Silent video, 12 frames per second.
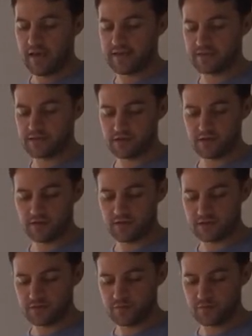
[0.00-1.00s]
And so
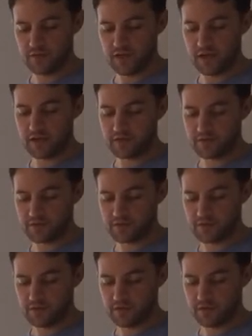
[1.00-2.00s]
this would be equal
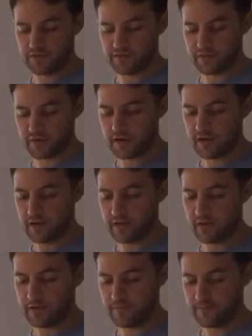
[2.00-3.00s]
to log of 3
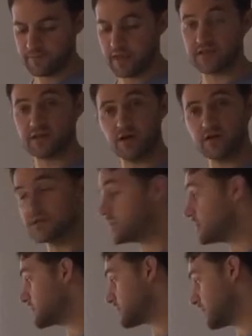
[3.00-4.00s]
as a
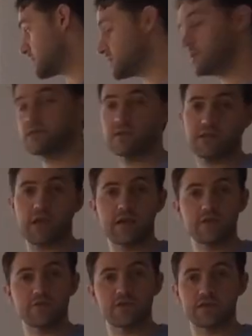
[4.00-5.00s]
constant. So this is just
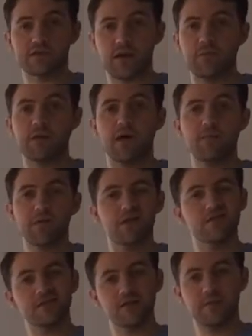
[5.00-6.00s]
equal to some number,
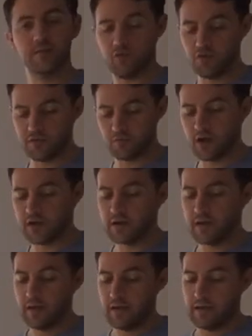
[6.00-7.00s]
a little bit more than 1.
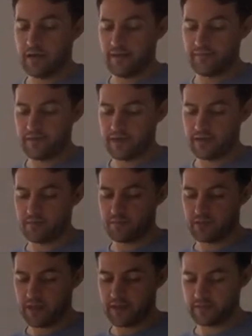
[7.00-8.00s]
And then
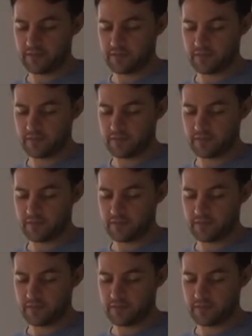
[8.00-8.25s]
plus